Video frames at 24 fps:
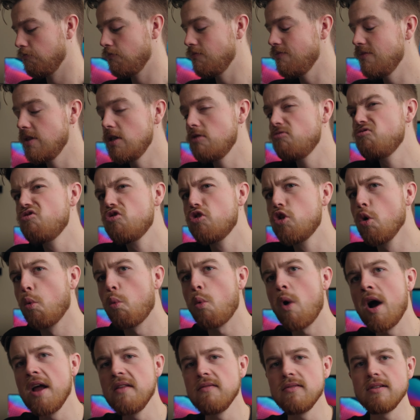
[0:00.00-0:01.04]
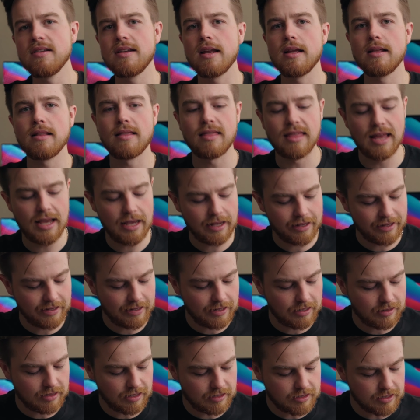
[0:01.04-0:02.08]
The one
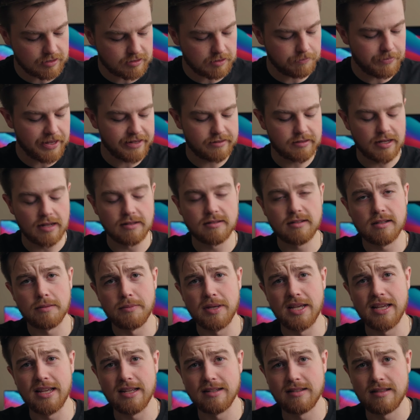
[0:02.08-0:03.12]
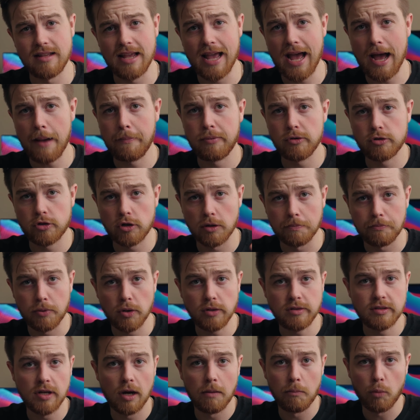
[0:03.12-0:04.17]
thing that doesn't make sense to me is the aperture
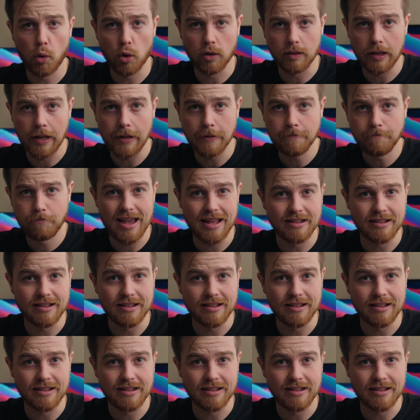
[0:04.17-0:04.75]
puts out more light.